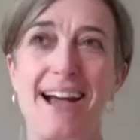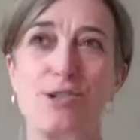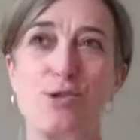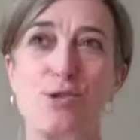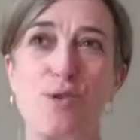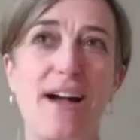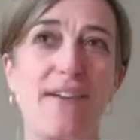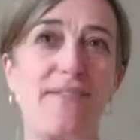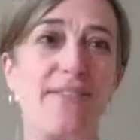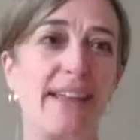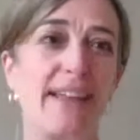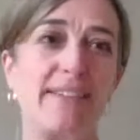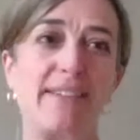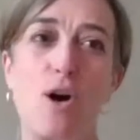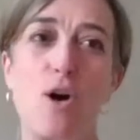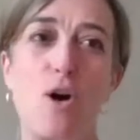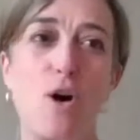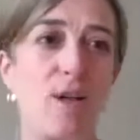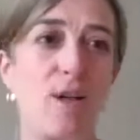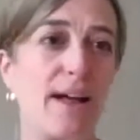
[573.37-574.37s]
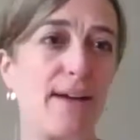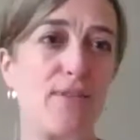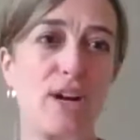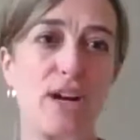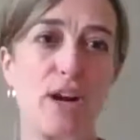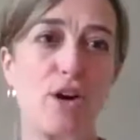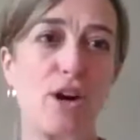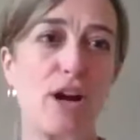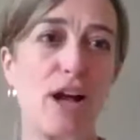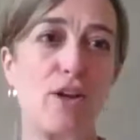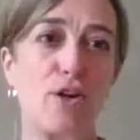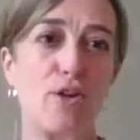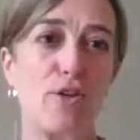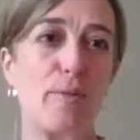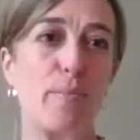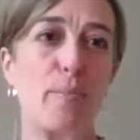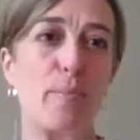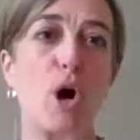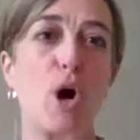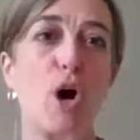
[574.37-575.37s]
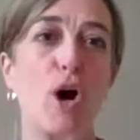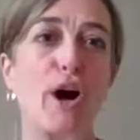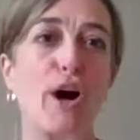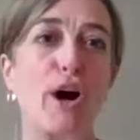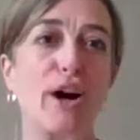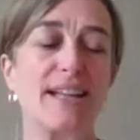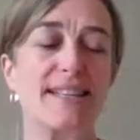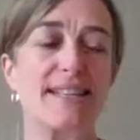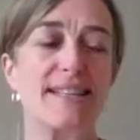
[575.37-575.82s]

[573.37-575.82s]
drive they call every year Color the Park.